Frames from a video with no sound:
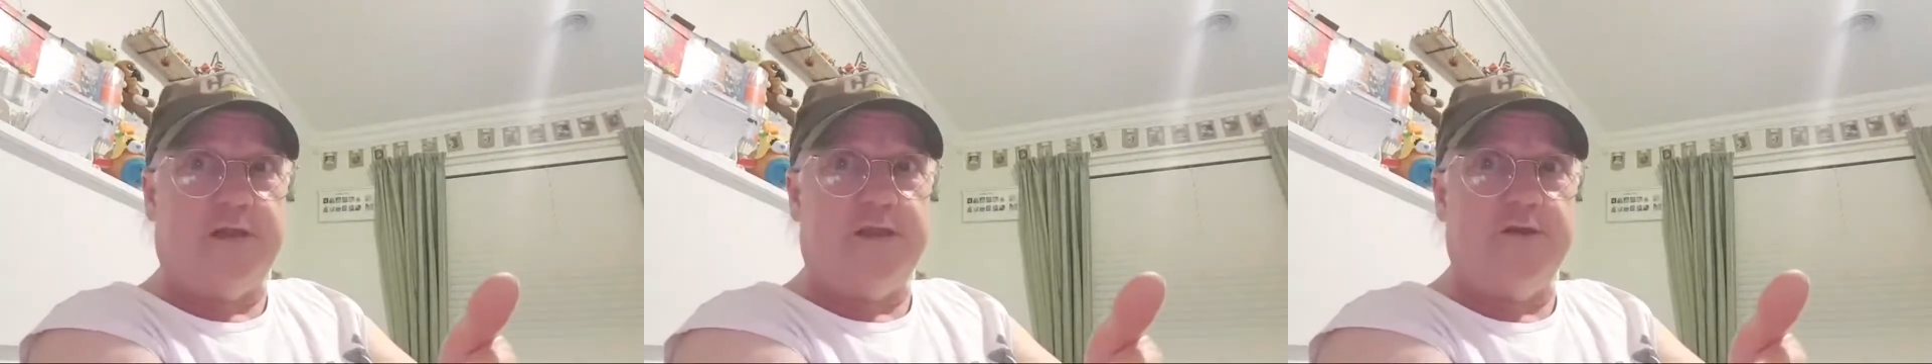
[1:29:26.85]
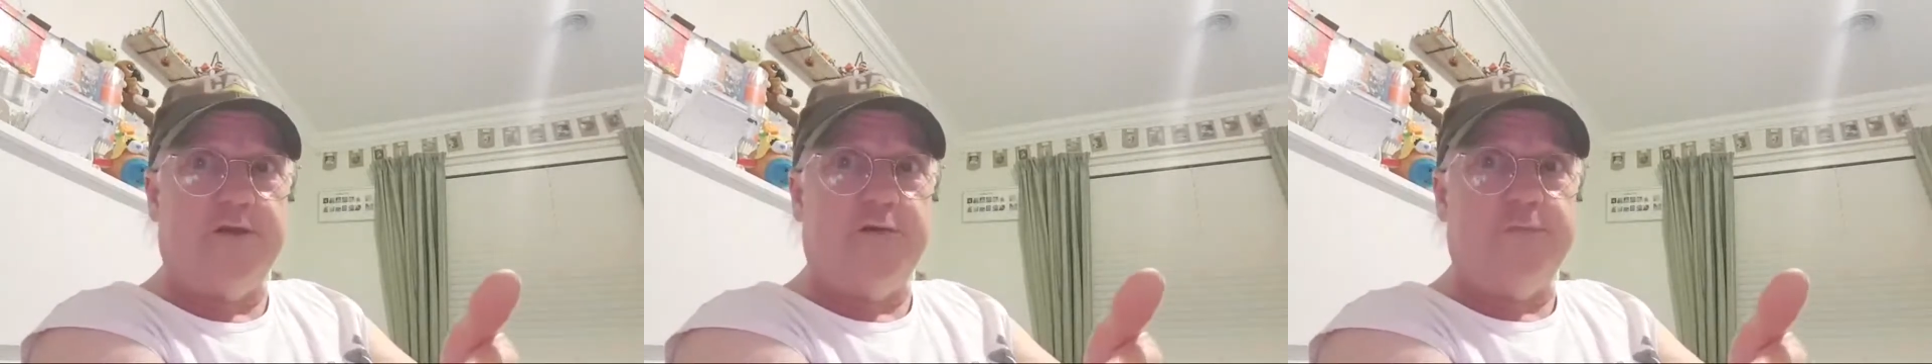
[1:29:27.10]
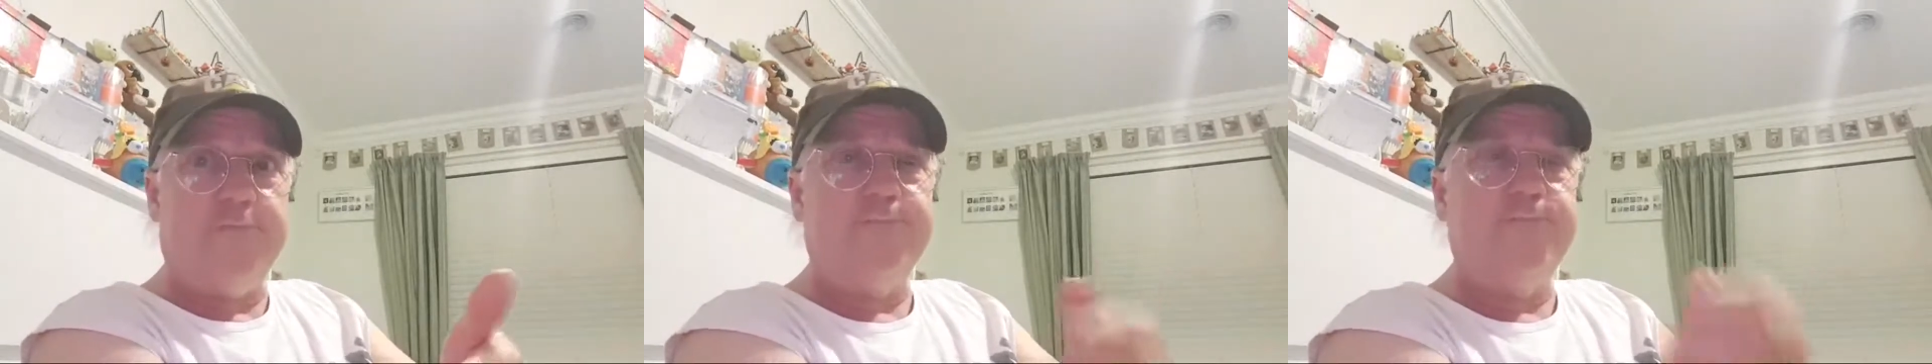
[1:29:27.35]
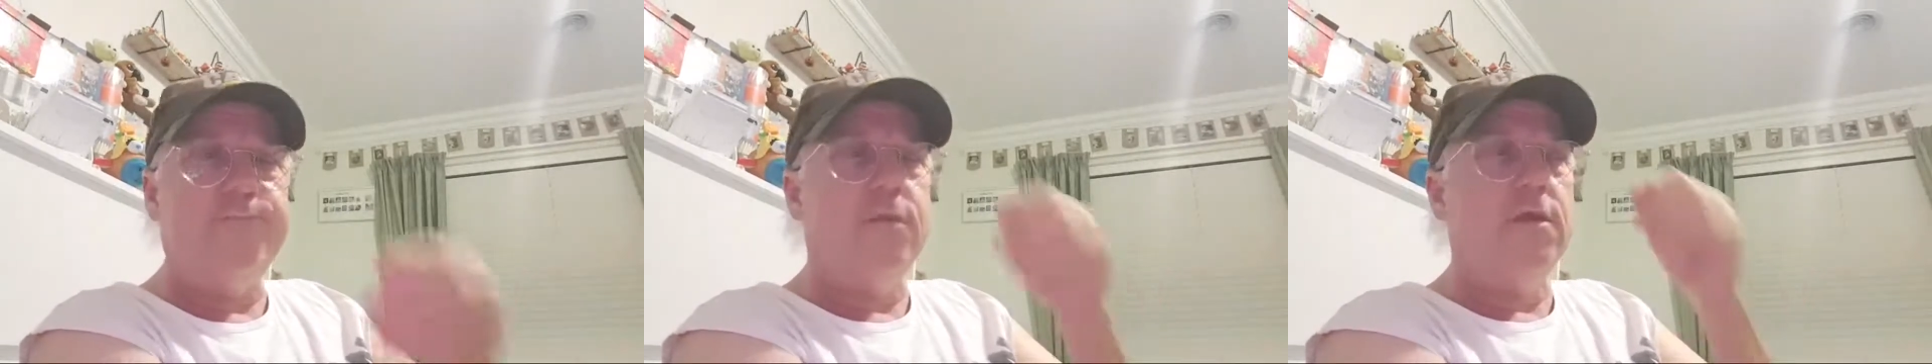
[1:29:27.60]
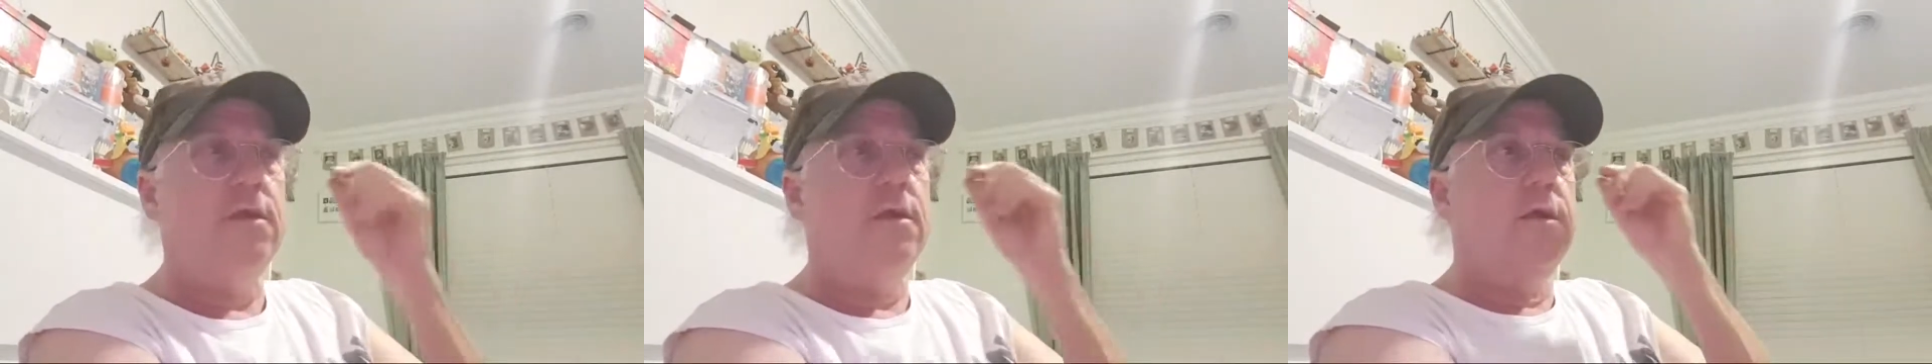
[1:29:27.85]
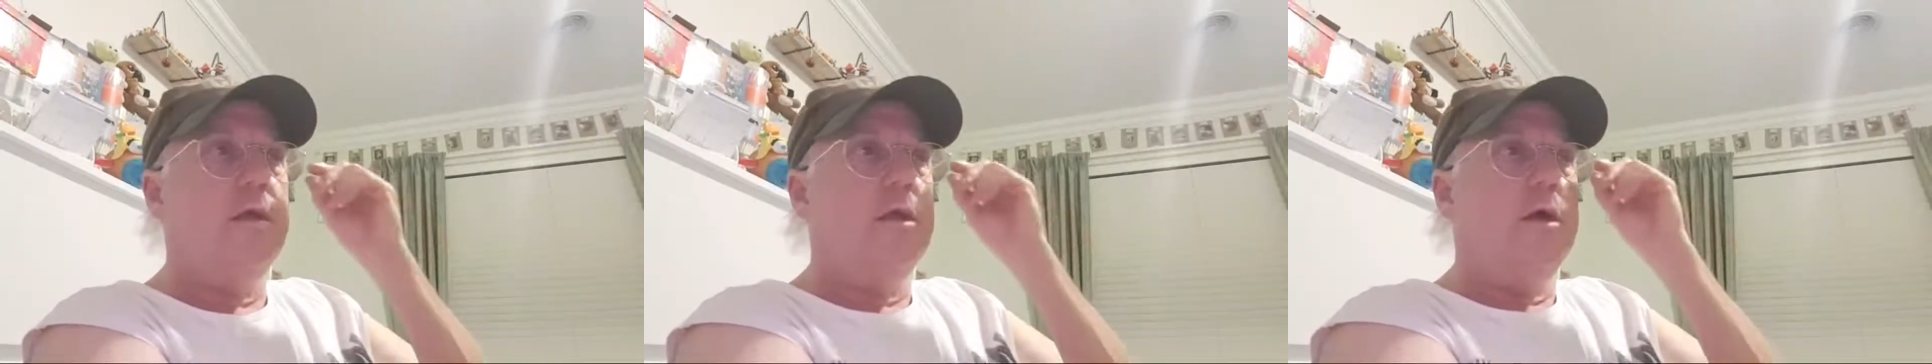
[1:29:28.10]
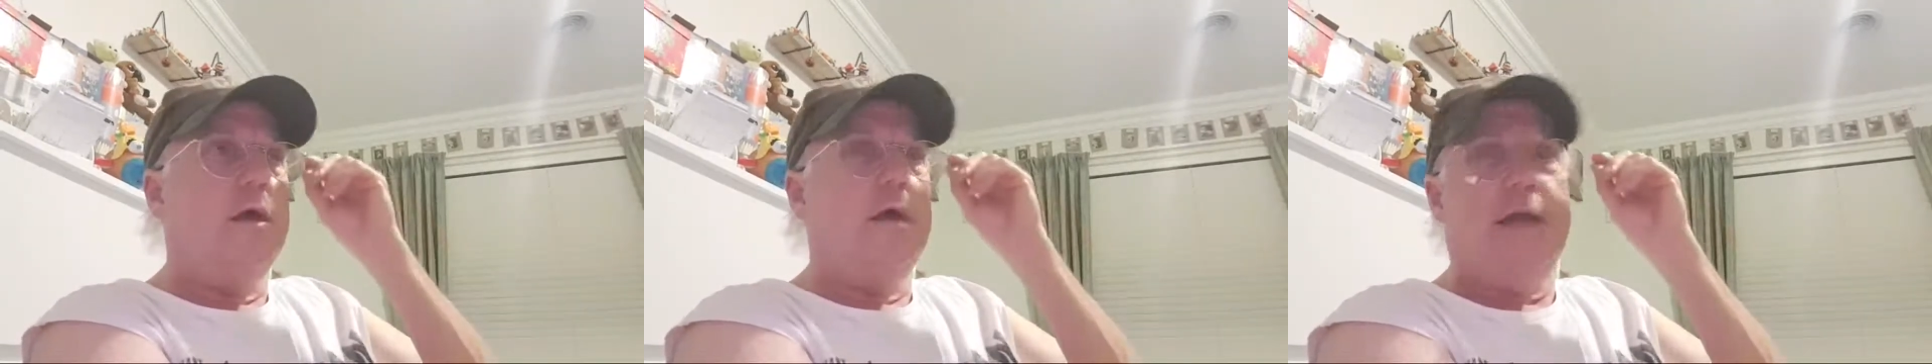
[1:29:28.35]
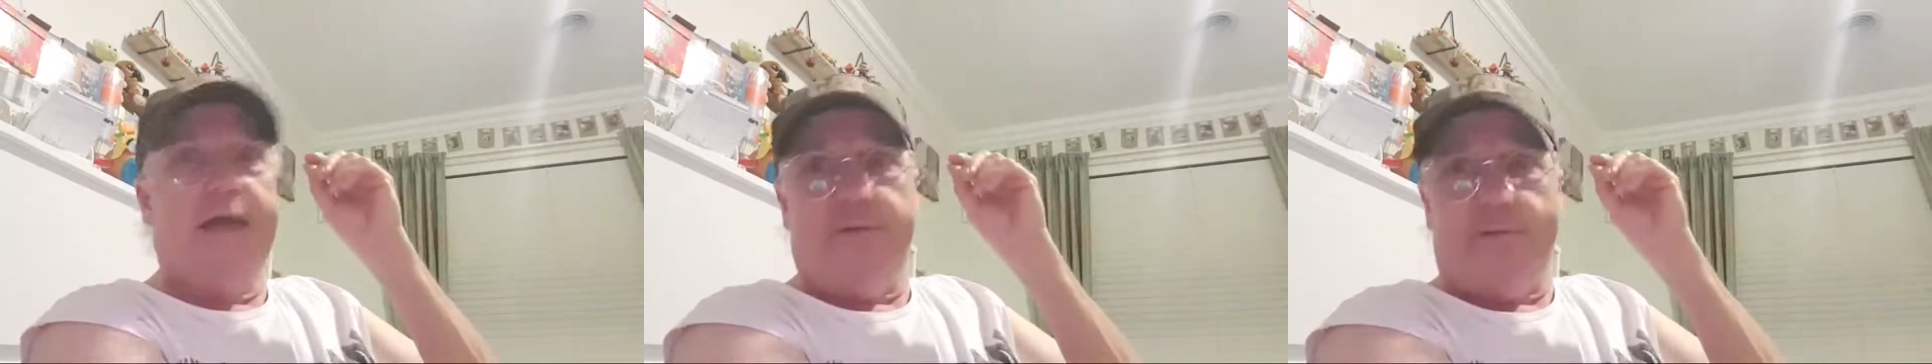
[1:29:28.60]
girl,
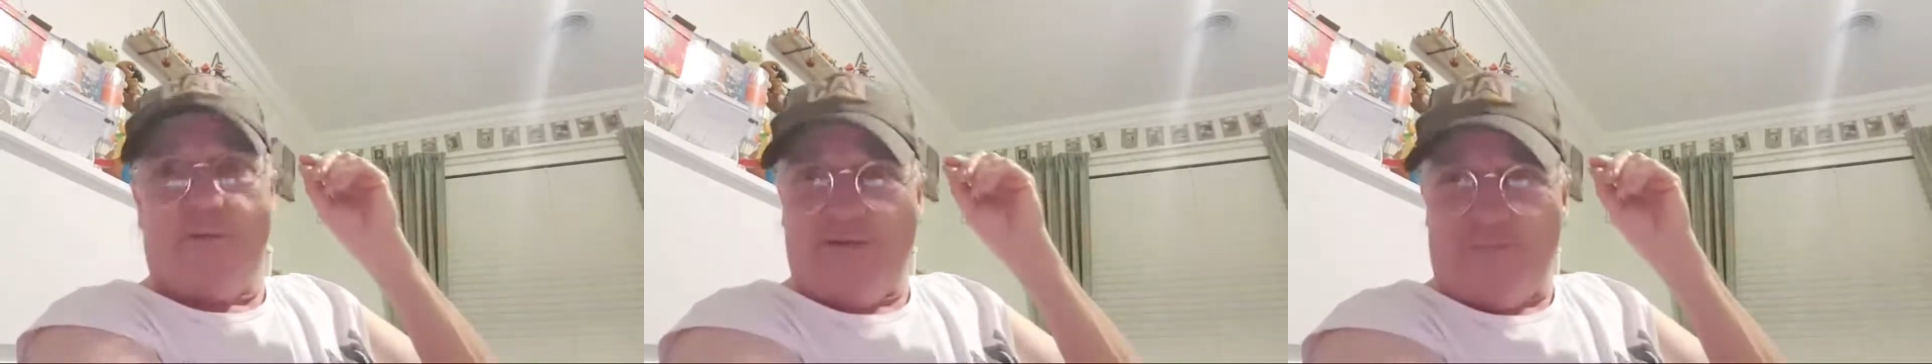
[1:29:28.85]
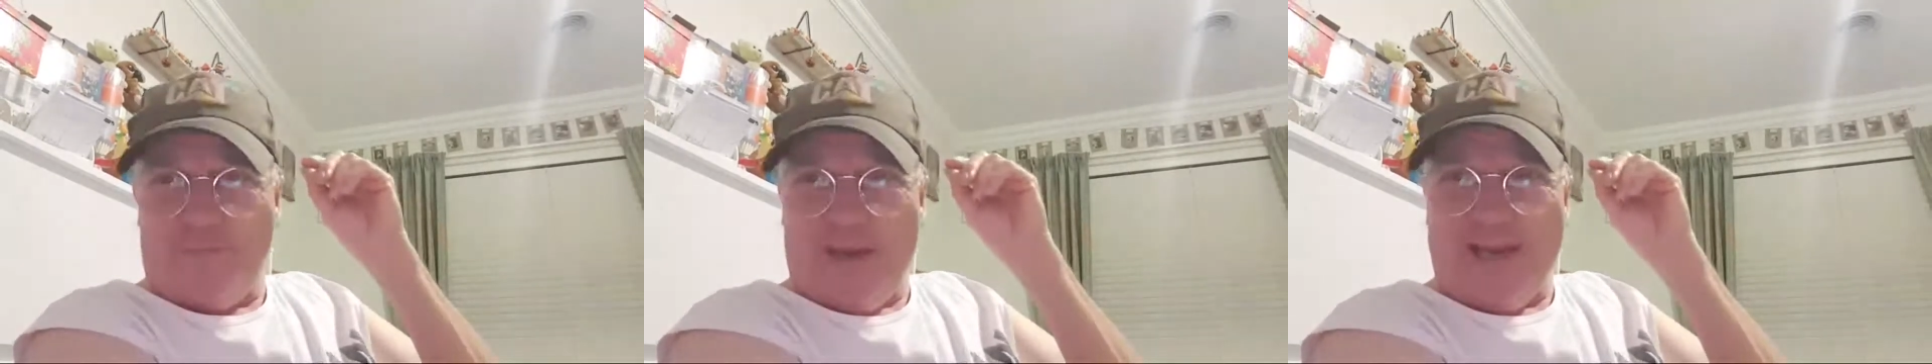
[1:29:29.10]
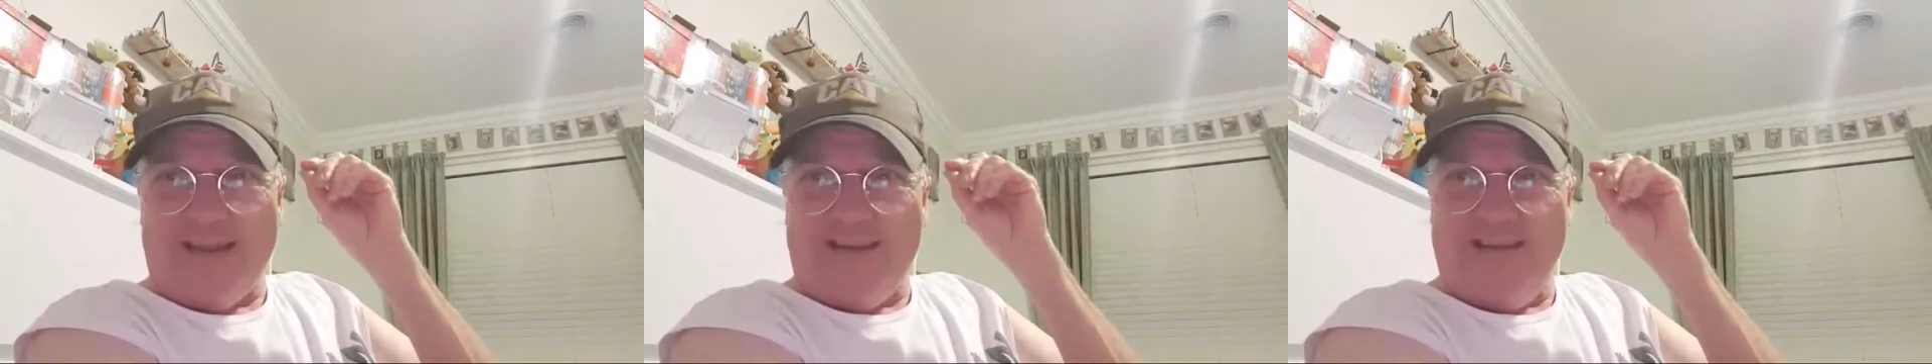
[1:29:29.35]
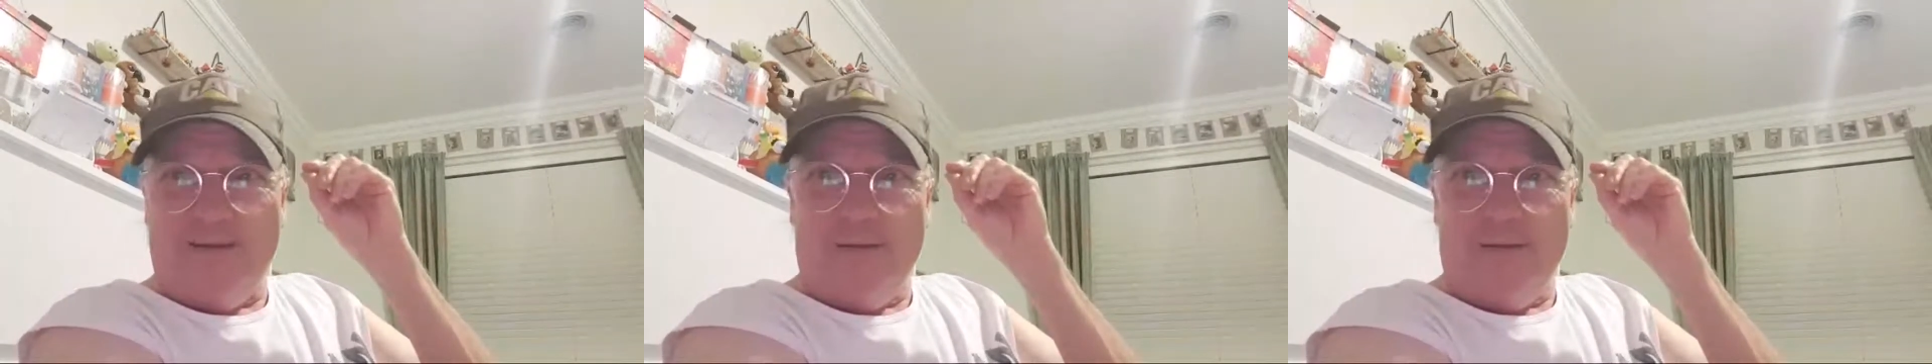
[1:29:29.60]
out of respect,